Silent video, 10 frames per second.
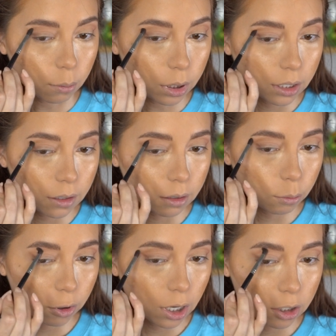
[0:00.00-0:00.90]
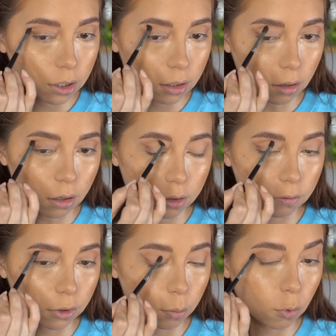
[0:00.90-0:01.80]
blending brush. This is also
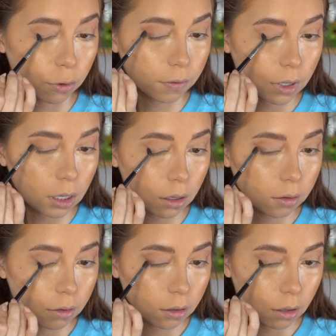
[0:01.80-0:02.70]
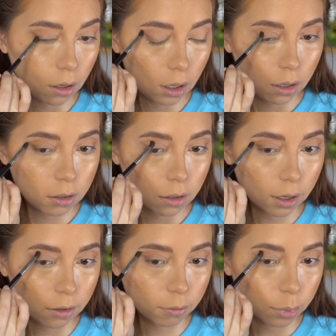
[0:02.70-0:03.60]
from Morphe, to
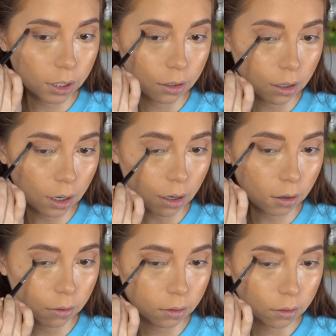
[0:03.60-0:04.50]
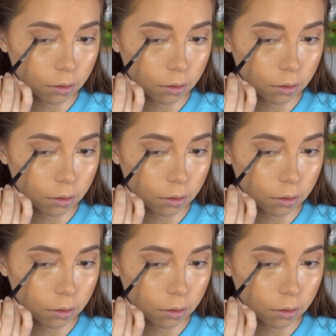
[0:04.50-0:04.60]
kind of blend it out.